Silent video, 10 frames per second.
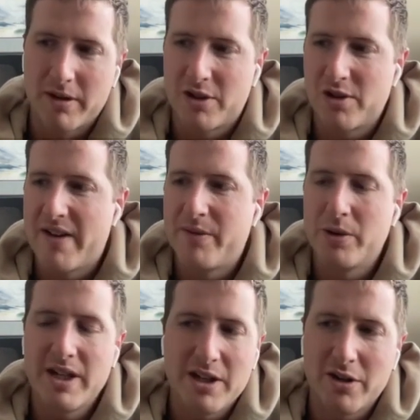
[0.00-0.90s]
the travel
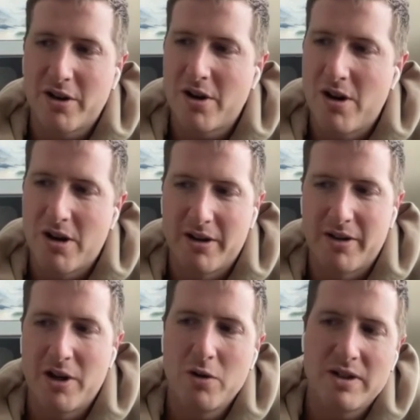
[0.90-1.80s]
in your car,
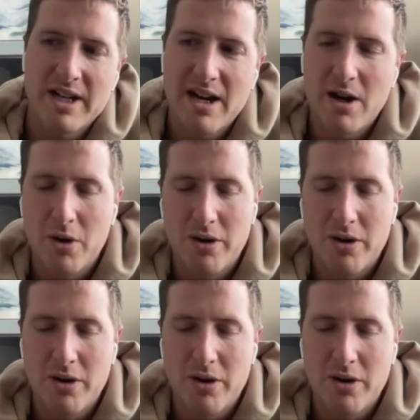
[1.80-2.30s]
the hotel,